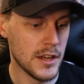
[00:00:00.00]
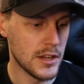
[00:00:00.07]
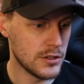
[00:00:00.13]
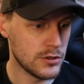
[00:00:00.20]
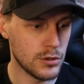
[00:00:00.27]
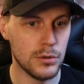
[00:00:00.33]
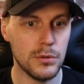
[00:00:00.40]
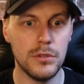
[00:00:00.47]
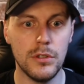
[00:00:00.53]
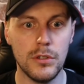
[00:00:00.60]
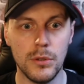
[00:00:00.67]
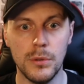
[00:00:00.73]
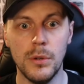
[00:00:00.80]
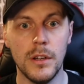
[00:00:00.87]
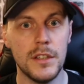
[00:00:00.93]
So you
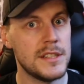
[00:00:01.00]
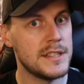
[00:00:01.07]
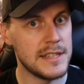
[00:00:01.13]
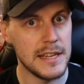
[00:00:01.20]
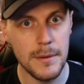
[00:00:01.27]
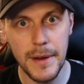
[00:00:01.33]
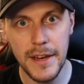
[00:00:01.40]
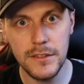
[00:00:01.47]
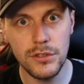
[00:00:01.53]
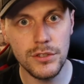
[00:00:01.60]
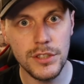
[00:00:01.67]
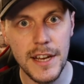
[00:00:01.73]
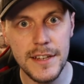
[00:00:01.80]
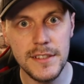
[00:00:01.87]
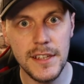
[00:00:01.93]
go, same
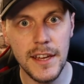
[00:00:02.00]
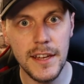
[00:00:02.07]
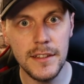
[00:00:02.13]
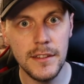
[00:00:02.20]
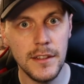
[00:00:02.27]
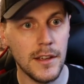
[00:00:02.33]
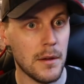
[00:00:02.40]
exercise again,